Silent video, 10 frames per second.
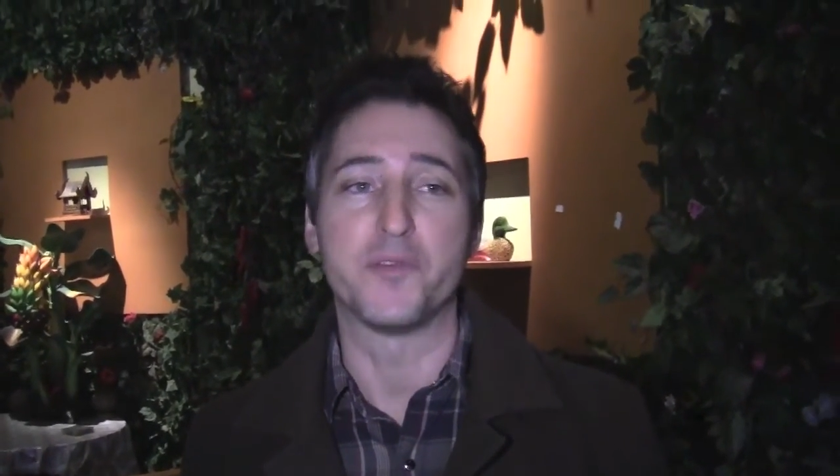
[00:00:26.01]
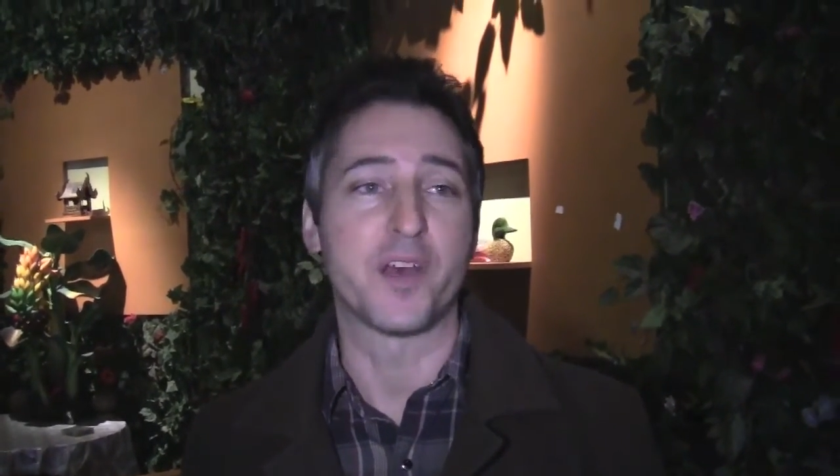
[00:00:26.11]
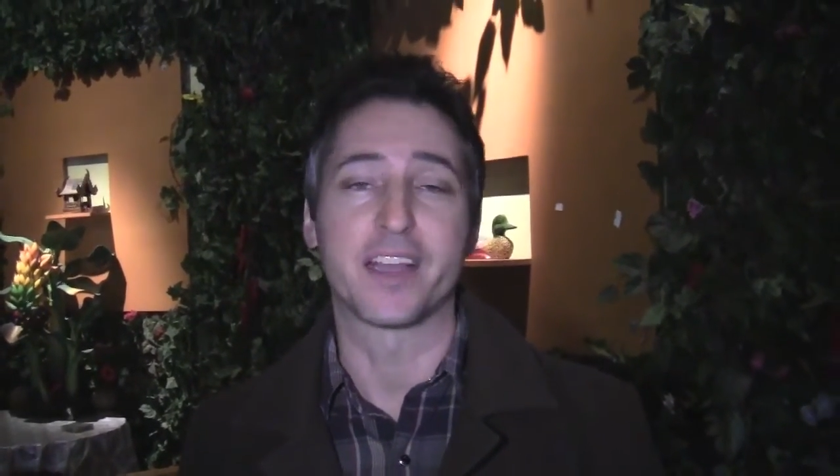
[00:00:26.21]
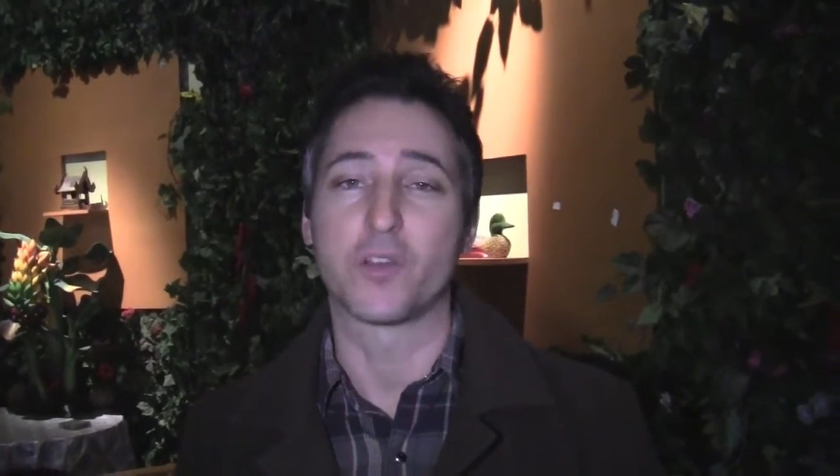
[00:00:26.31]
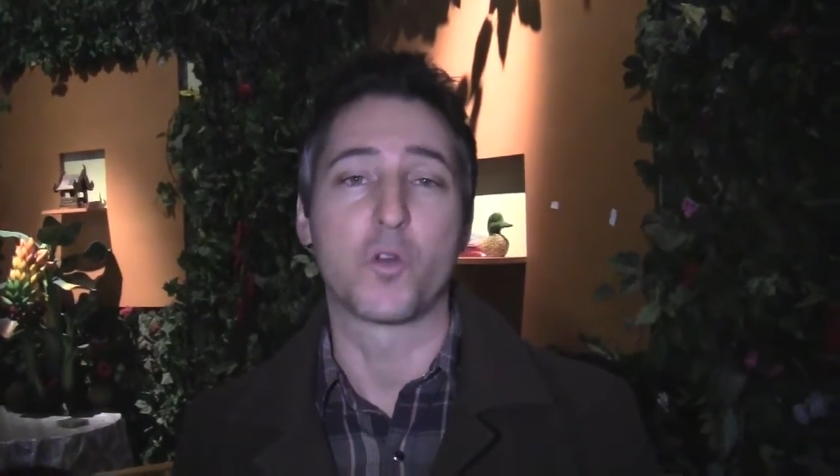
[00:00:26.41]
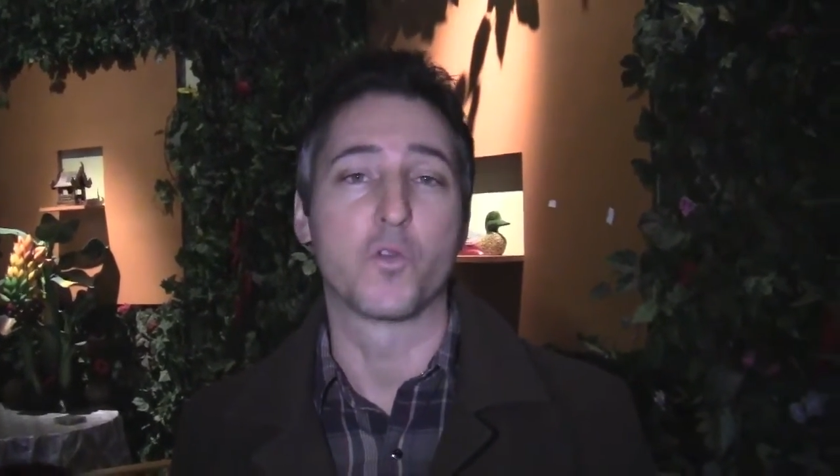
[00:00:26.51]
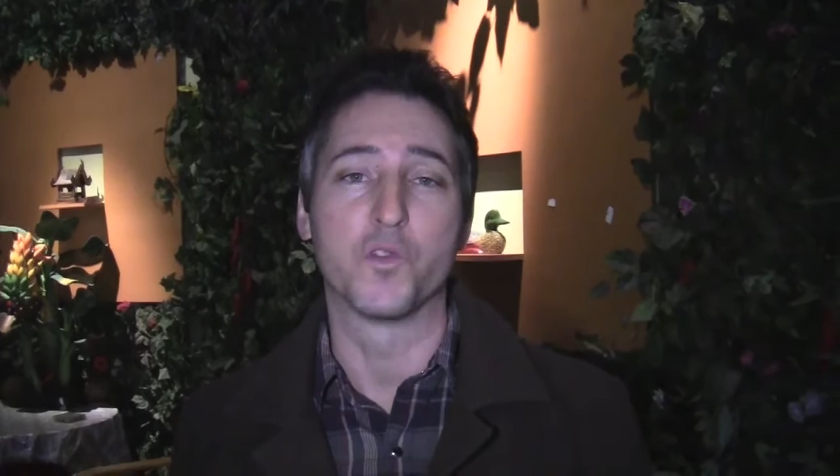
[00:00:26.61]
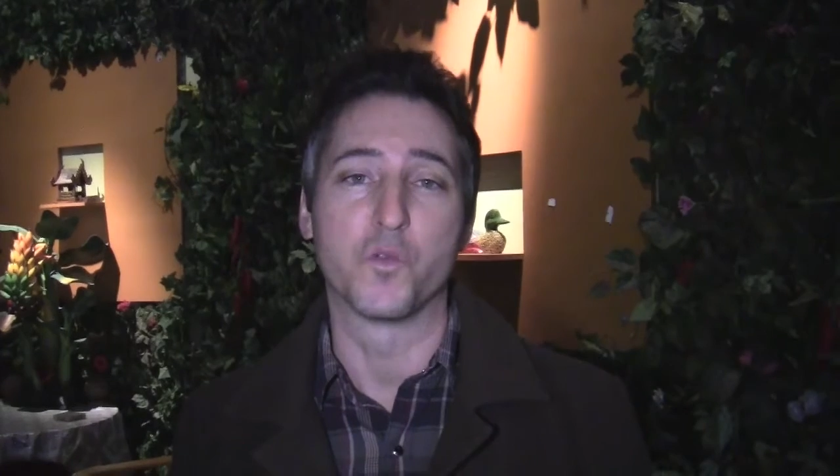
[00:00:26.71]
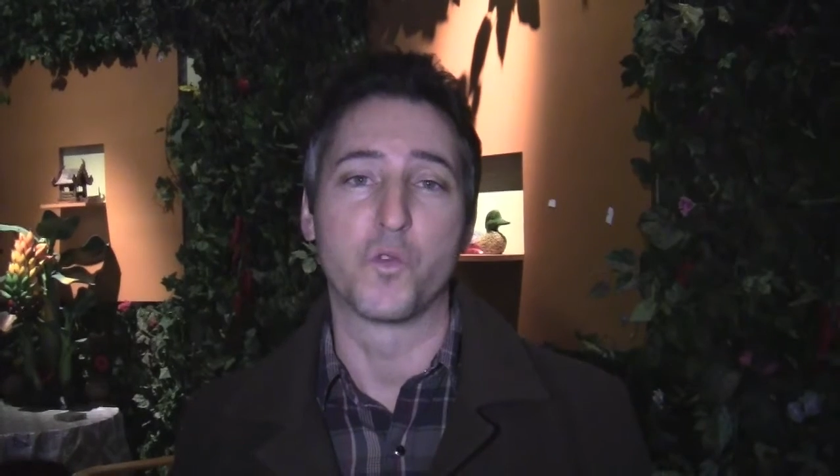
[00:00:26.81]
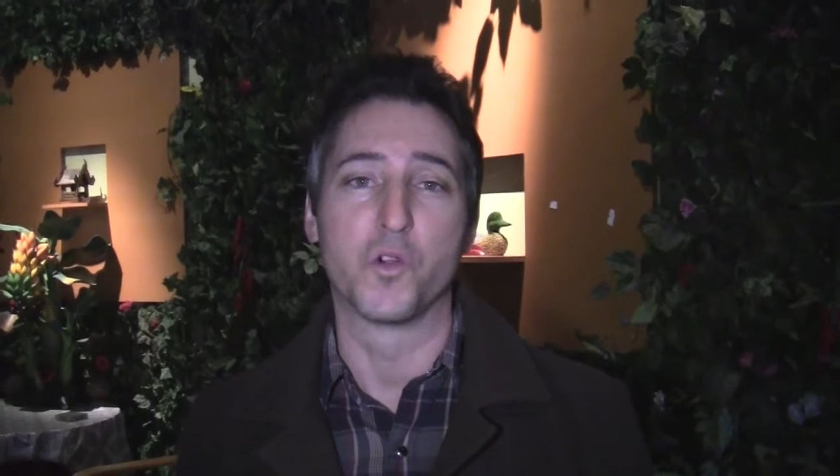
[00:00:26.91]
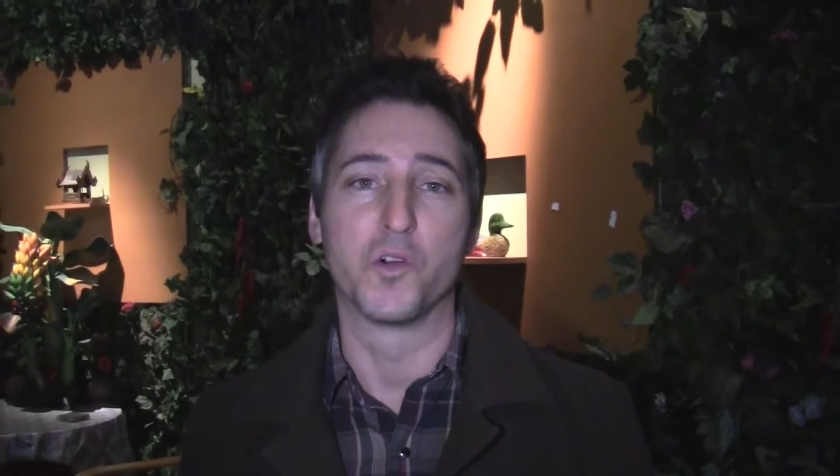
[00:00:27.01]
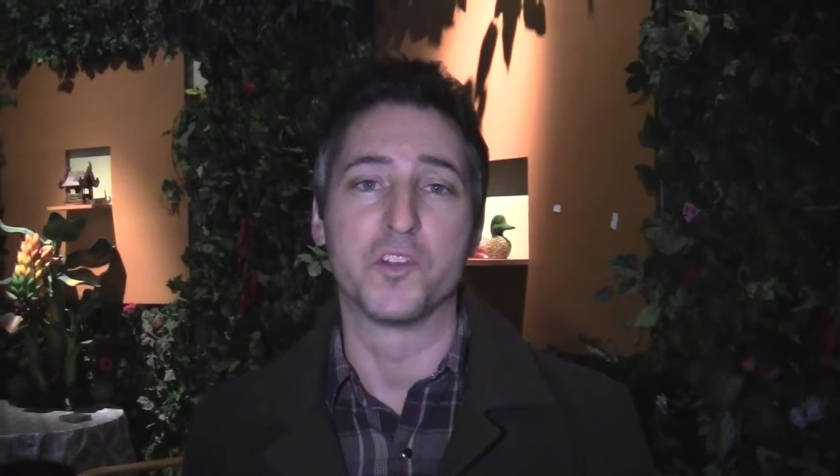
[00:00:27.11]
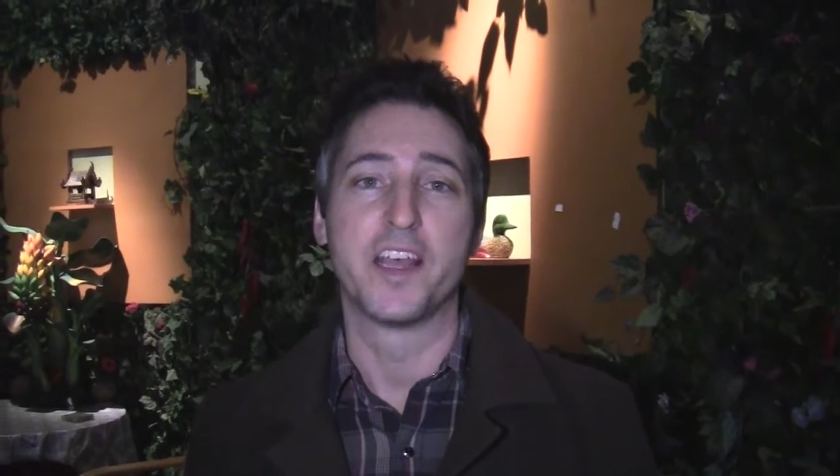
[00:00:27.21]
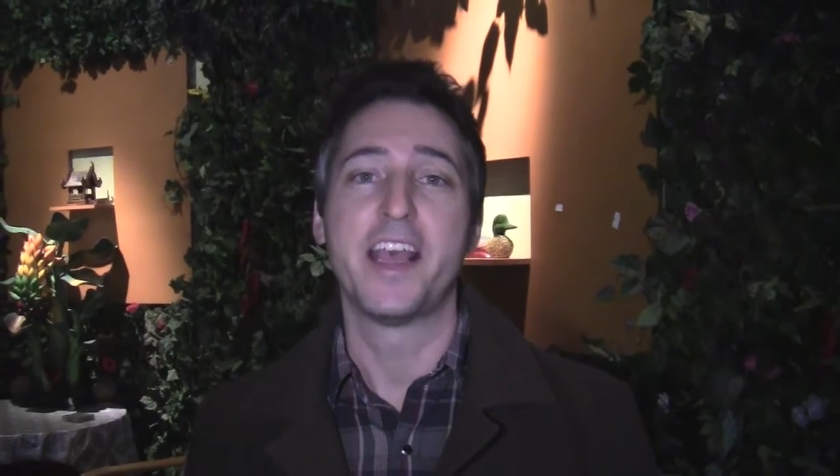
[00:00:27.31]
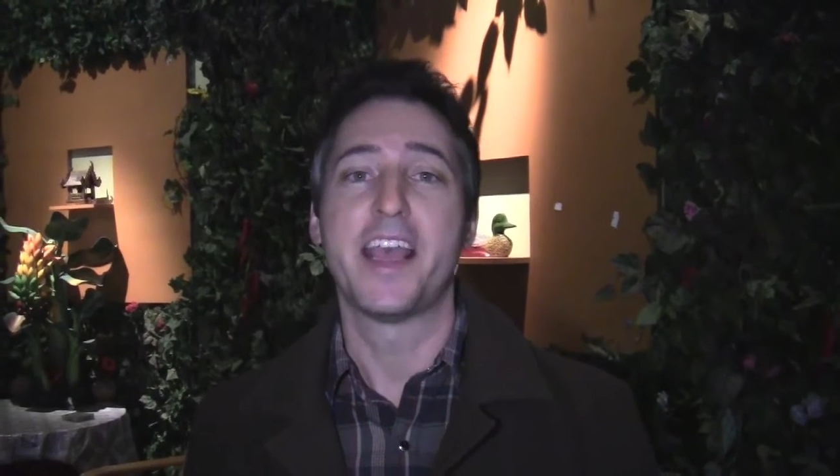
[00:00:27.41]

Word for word: in fact, all over the world,